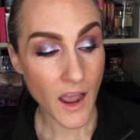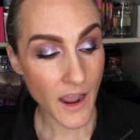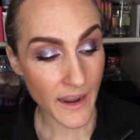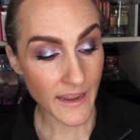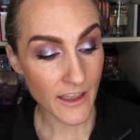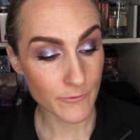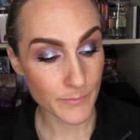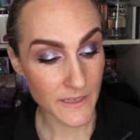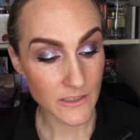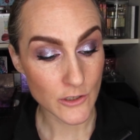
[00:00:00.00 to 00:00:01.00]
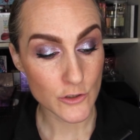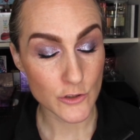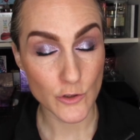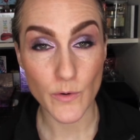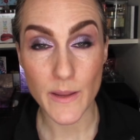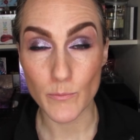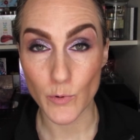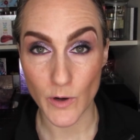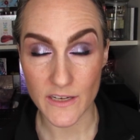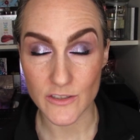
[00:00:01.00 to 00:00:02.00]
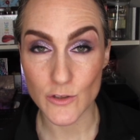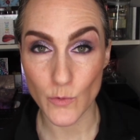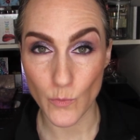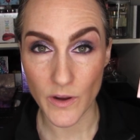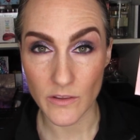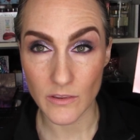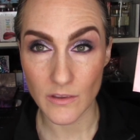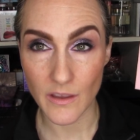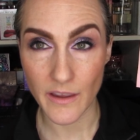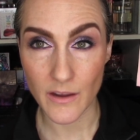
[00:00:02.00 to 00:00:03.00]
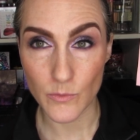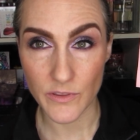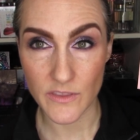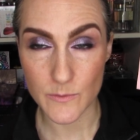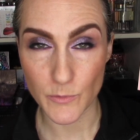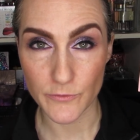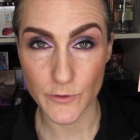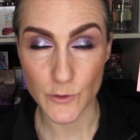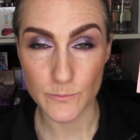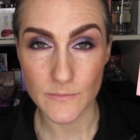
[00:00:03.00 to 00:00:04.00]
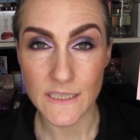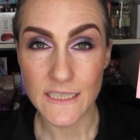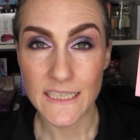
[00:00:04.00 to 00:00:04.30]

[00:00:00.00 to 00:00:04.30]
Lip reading: I have been so impressed with this perfume